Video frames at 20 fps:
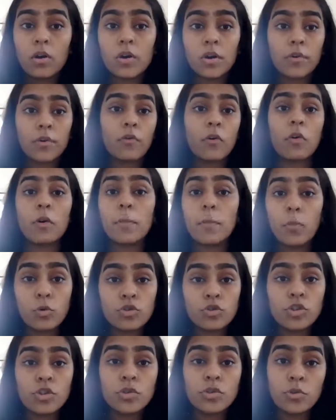or for a
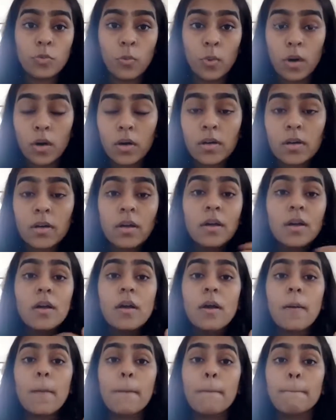motion to work,
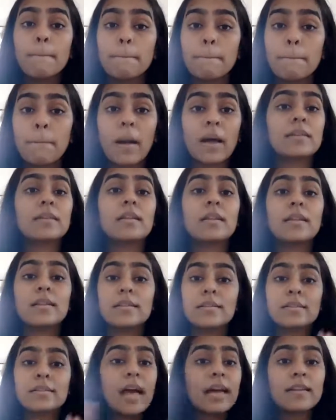but
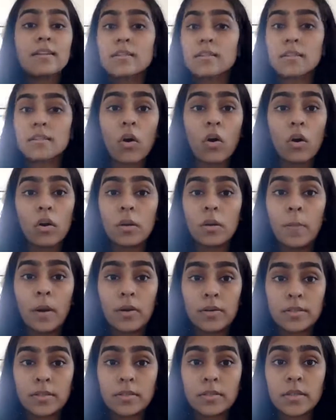that is all
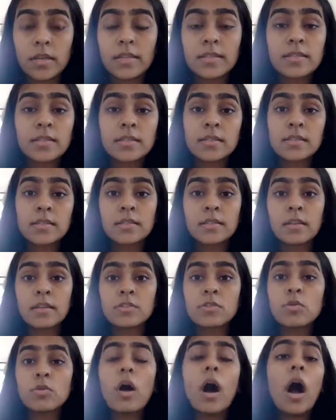about it.
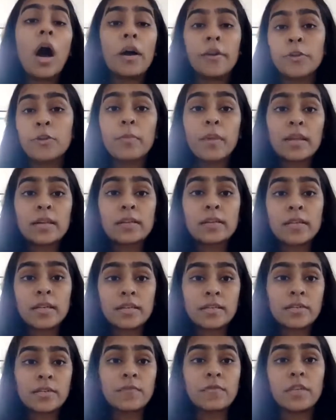There's no
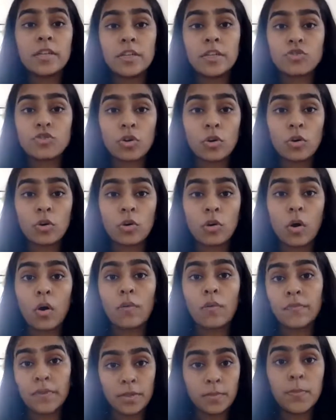argumentative nature
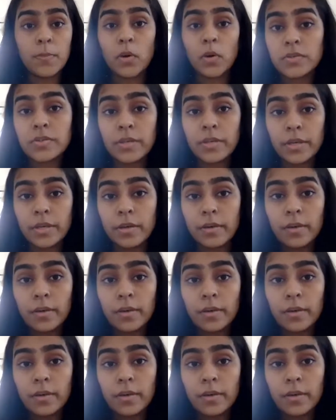of it per se.